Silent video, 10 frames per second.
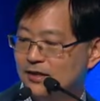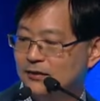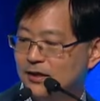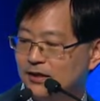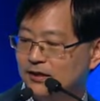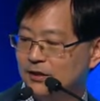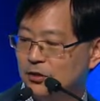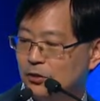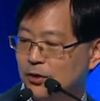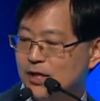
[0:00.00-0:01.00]
the
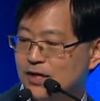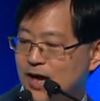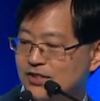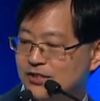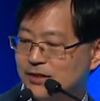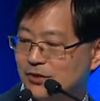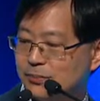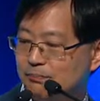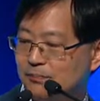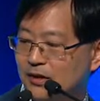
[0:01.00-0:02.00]
green cancer cells
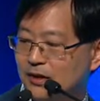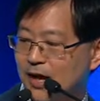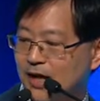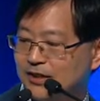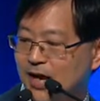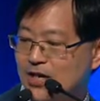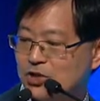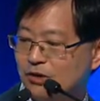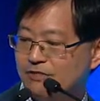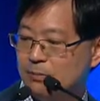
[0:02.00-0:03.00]
get attached
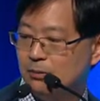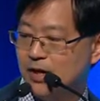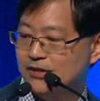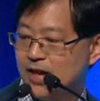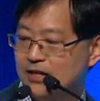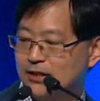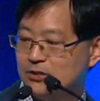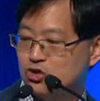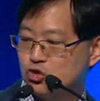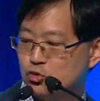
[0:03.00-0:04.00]
to the fibroblasts and they
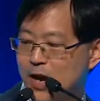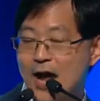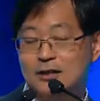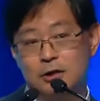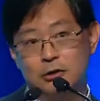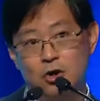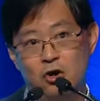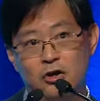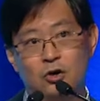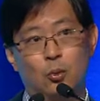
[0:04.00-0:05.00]
get dragged
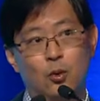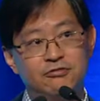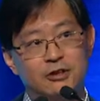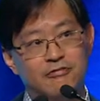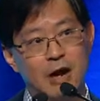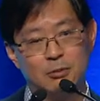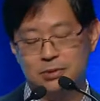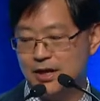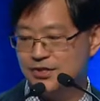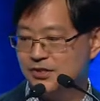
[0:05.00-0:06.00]
along with the
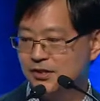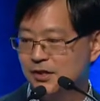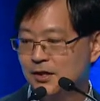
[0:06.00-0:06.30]
fibroblasts.